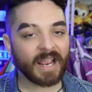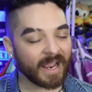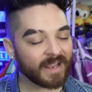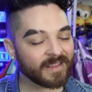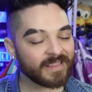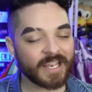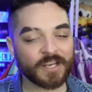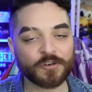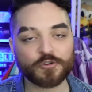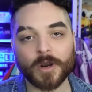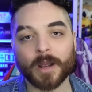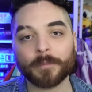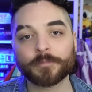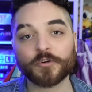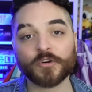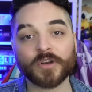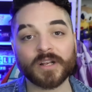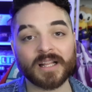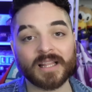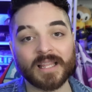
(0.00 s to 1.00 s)
And they dropped
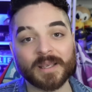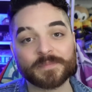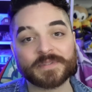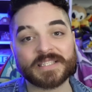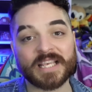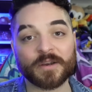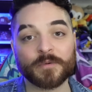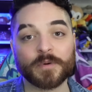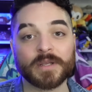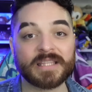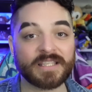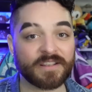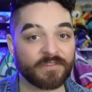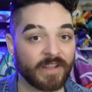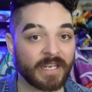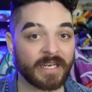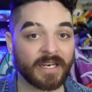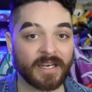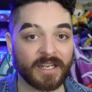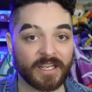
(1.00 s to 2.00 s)
her in a lip sync with
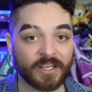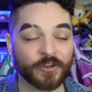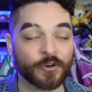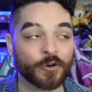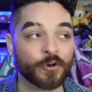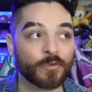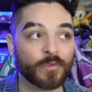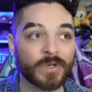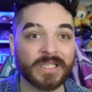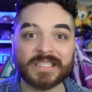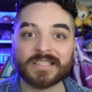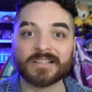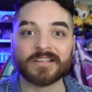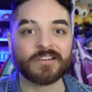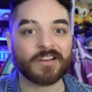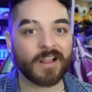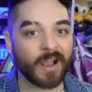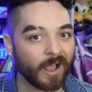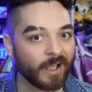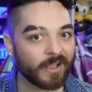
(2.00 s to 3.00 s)
Divinity, who was
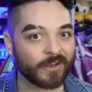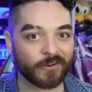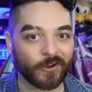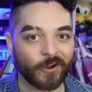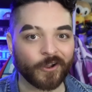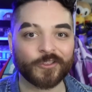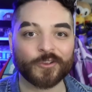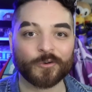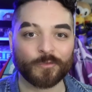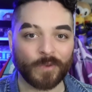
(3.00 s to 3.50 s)
not on the